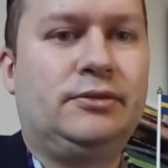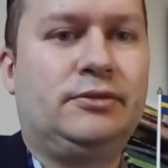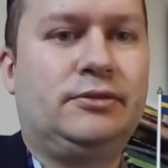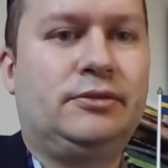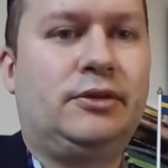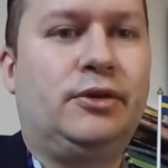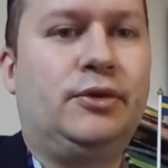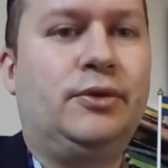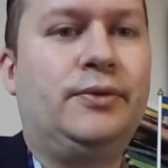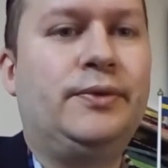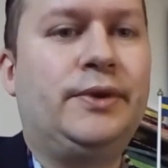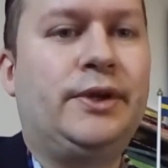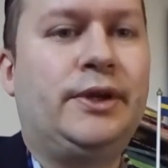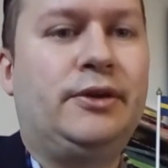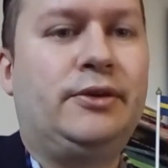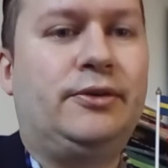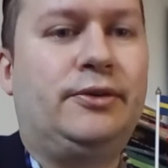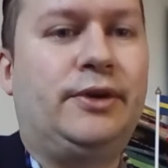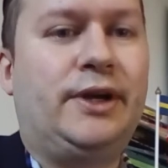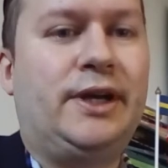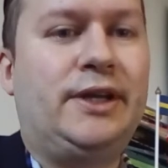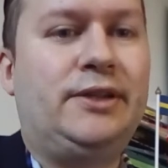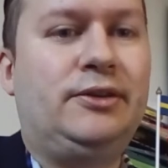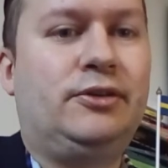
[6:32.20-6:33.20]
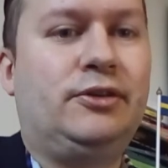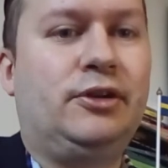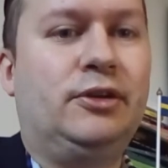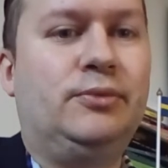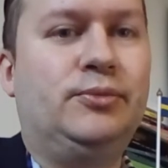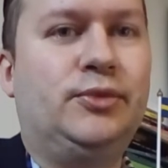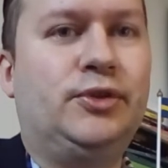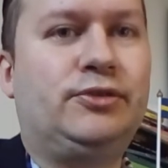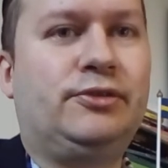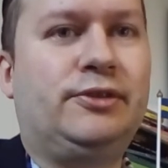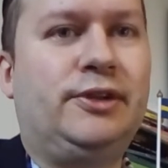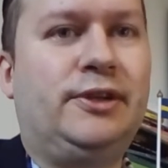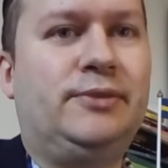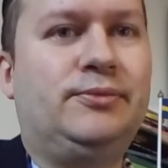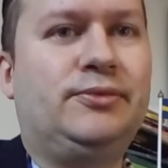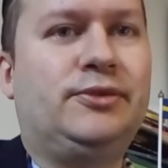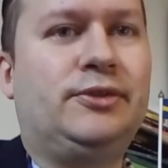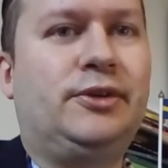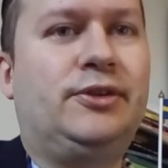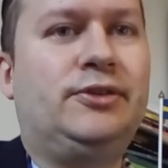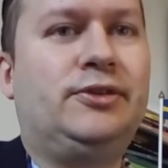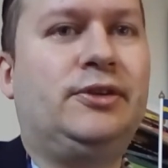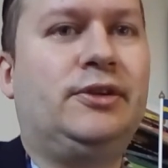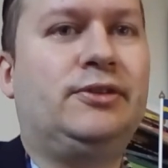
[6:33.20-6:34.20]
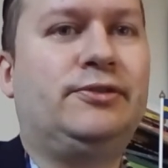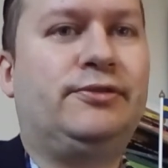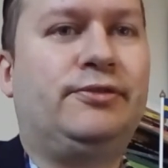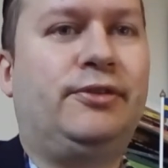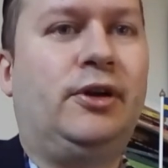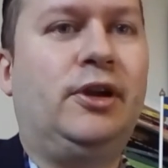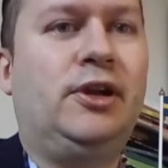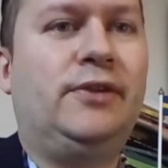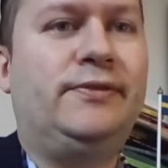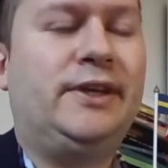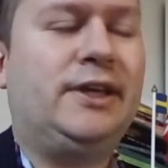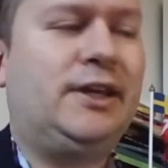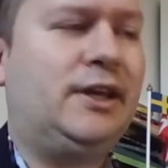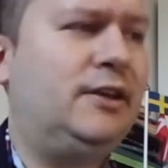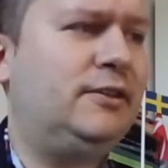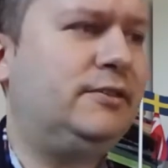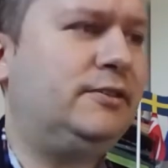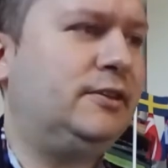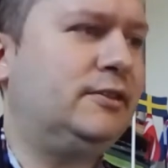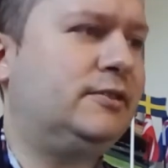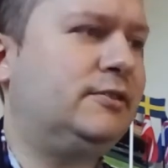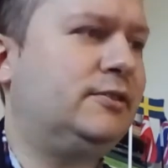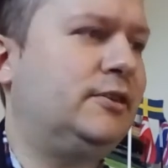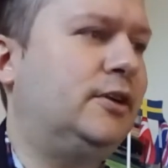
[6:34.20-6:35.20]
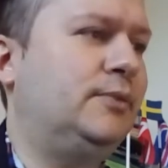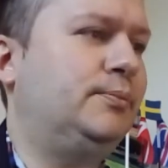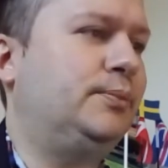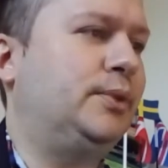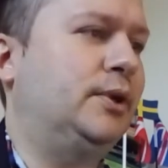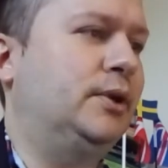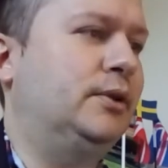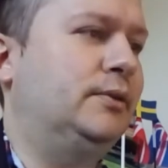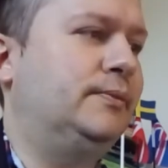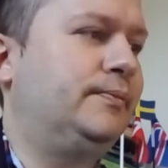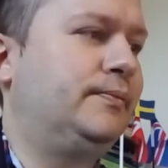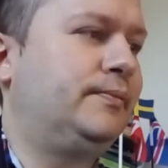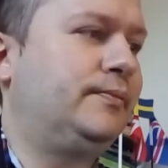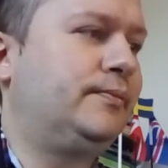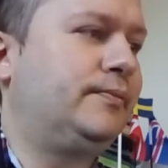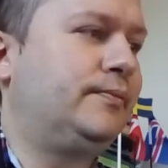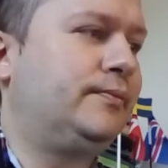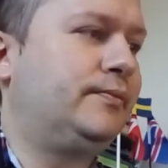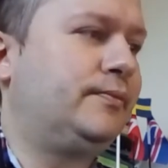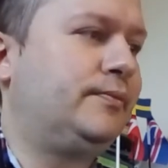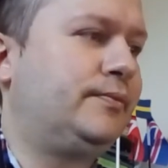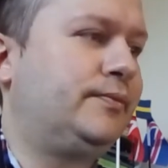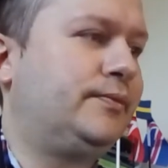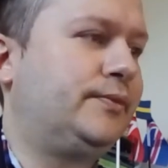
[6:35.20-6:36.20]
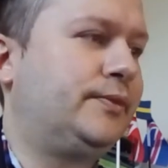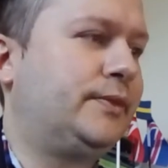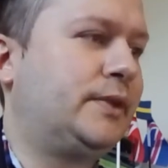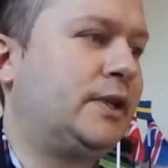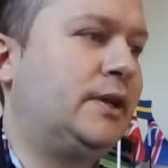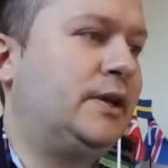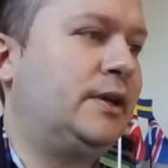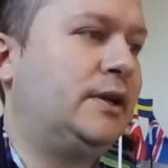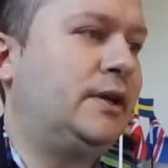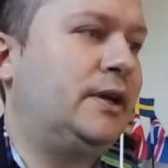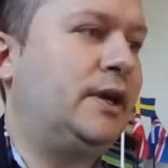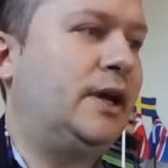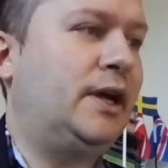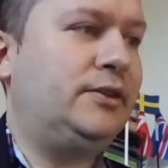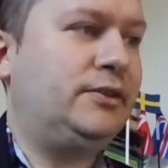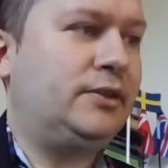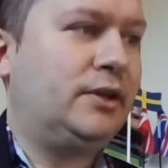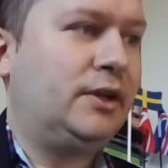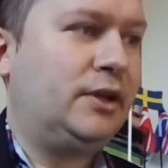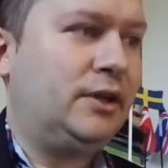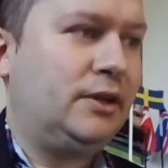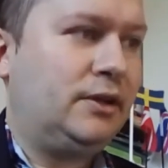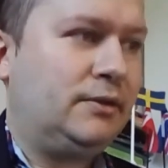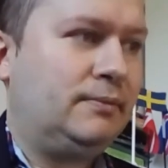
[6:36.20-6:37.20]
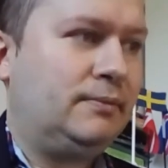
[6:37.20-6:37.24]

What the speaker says: So radical Muslims are just following his example. And